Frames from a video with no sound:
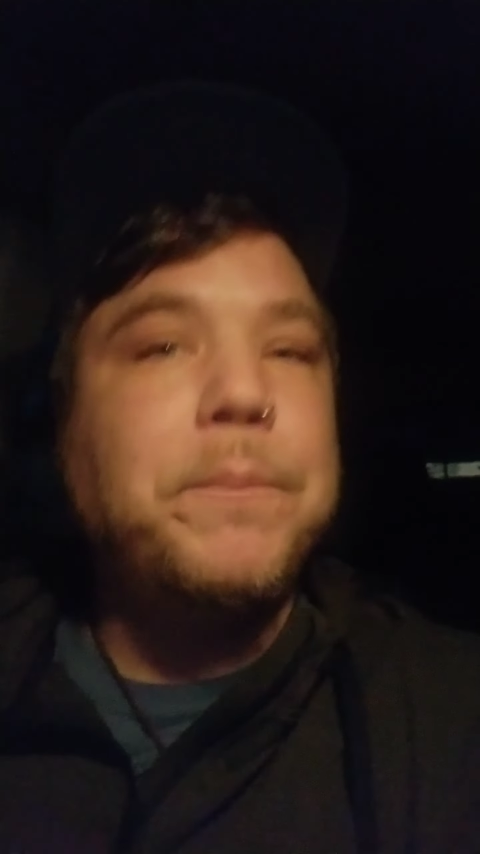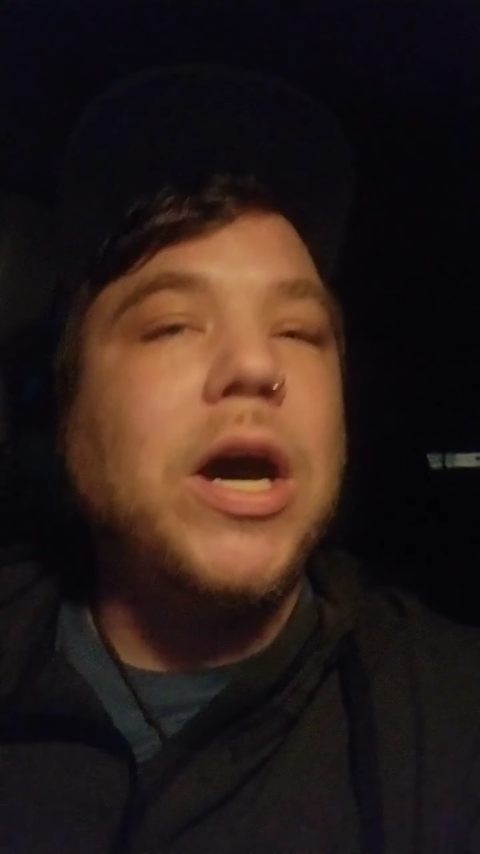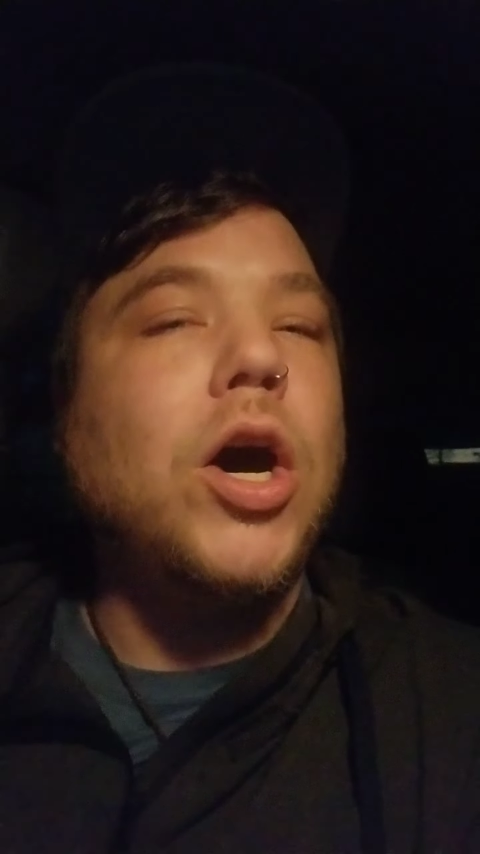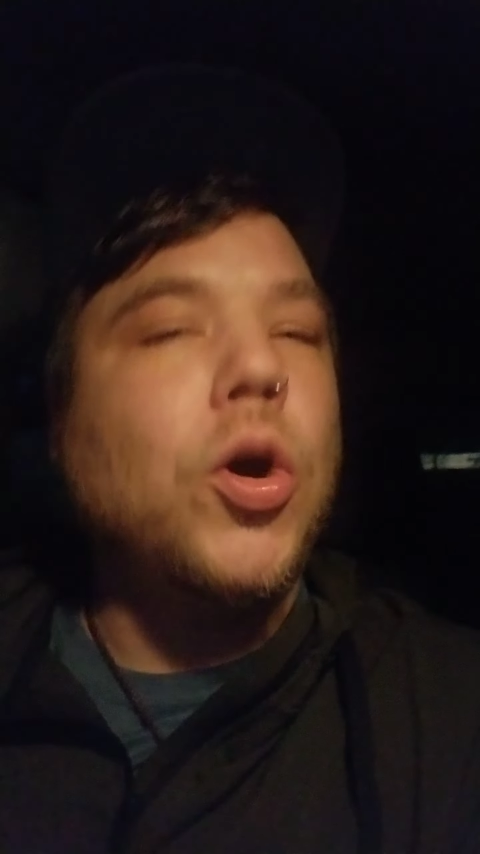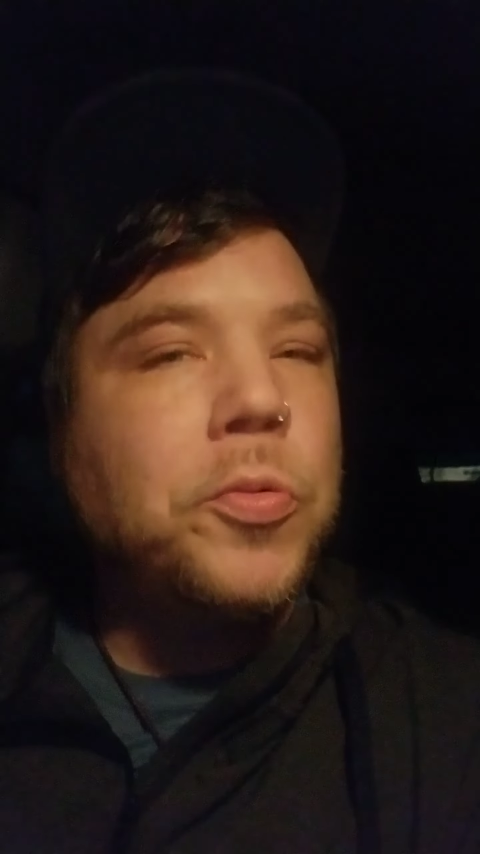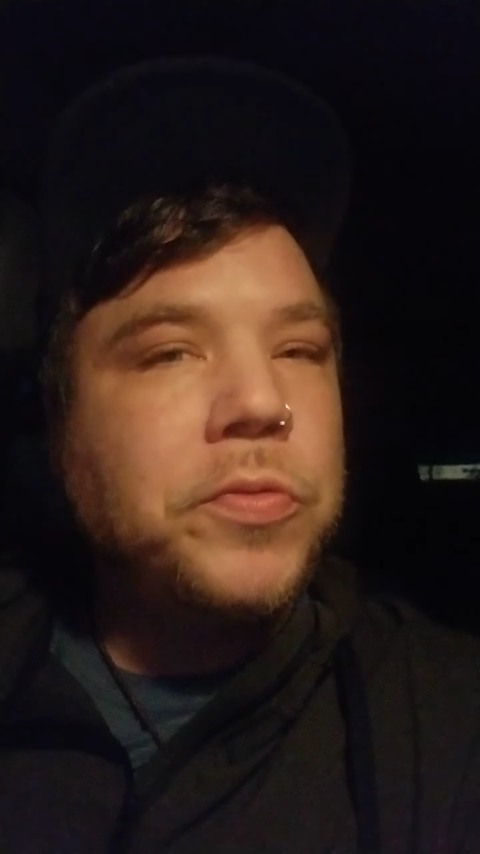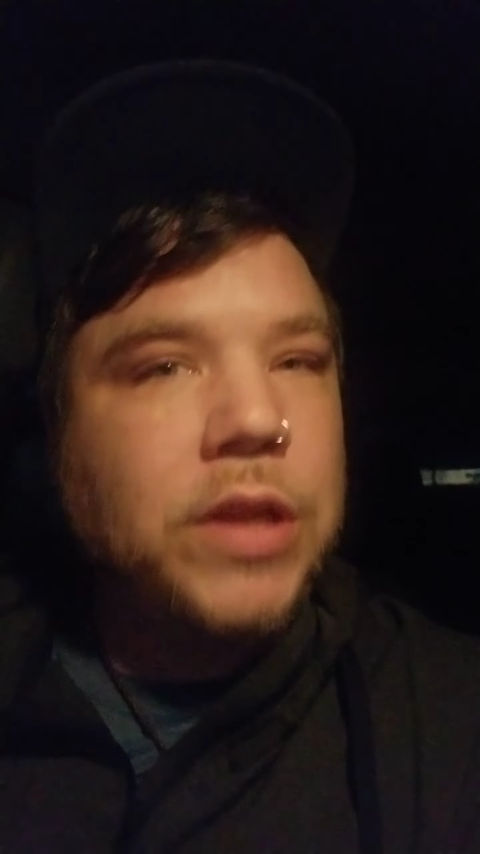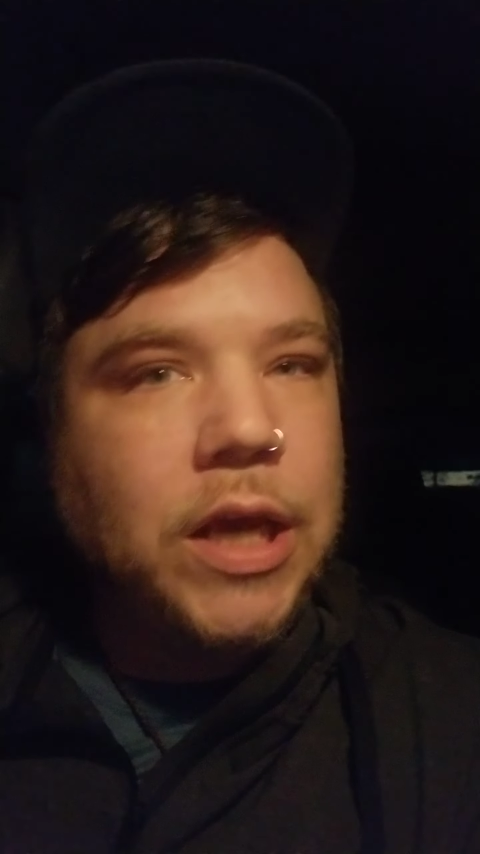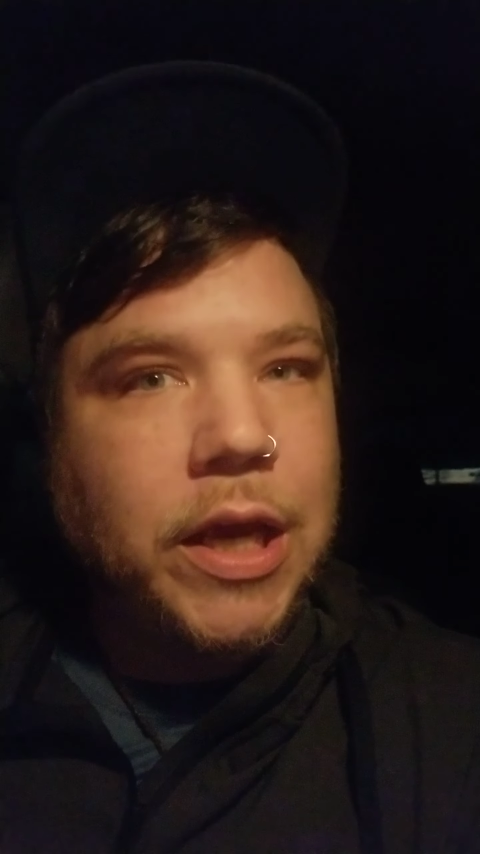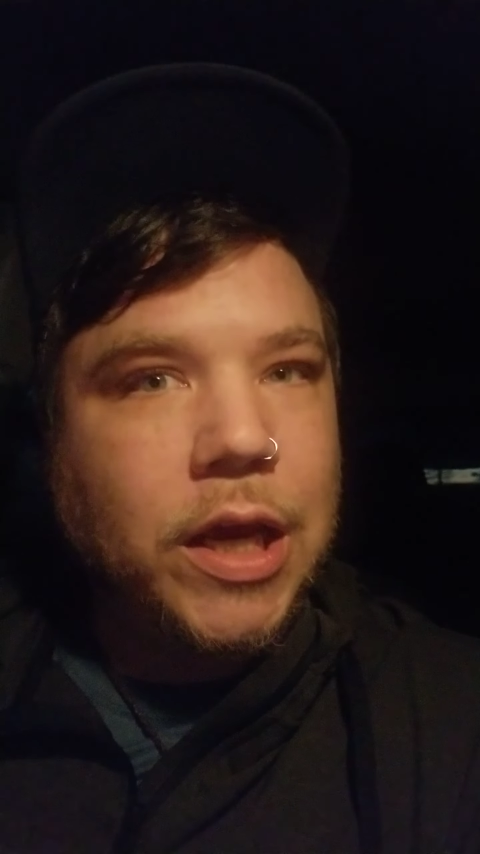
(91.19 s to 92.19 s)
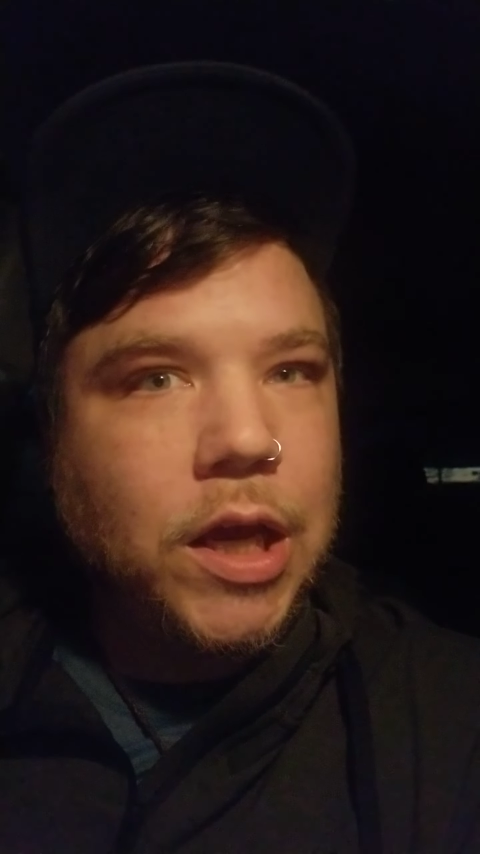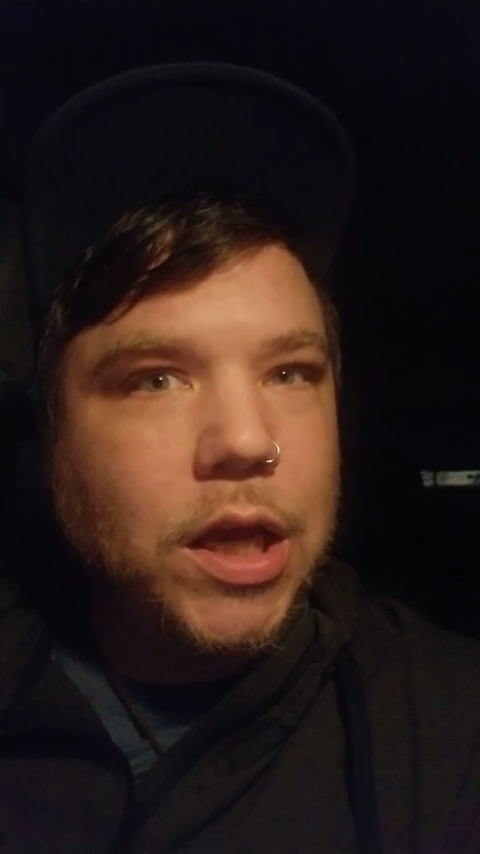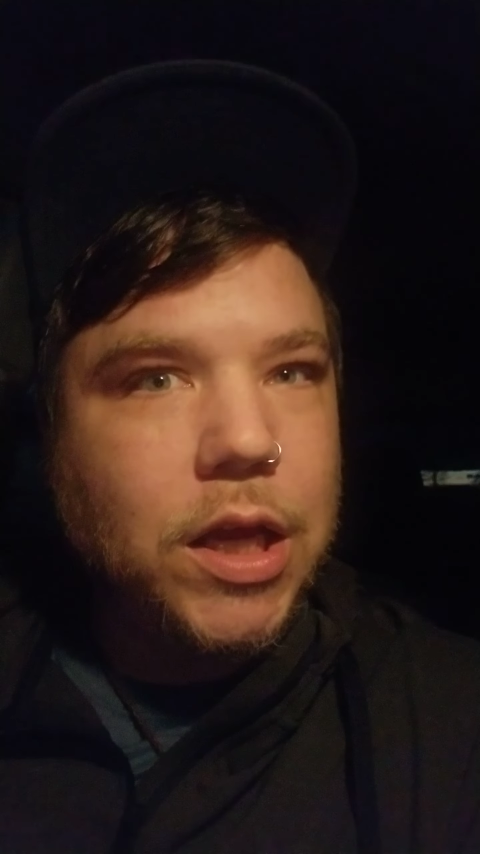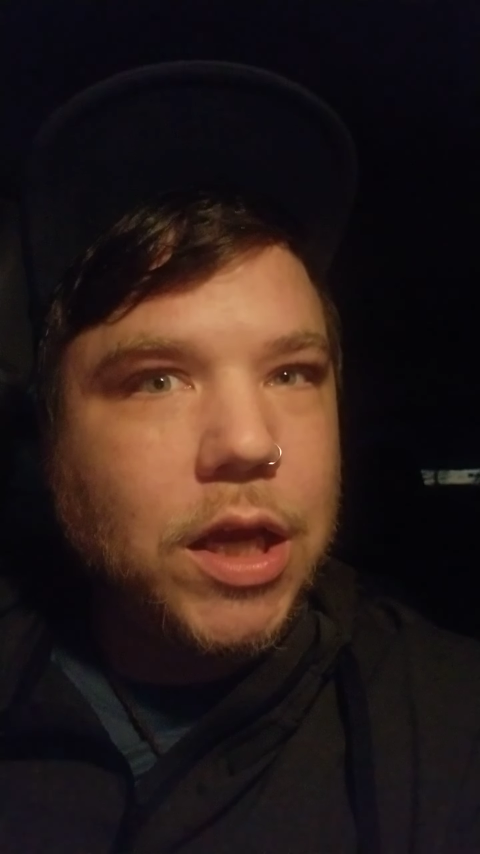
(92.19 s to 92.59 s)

but only,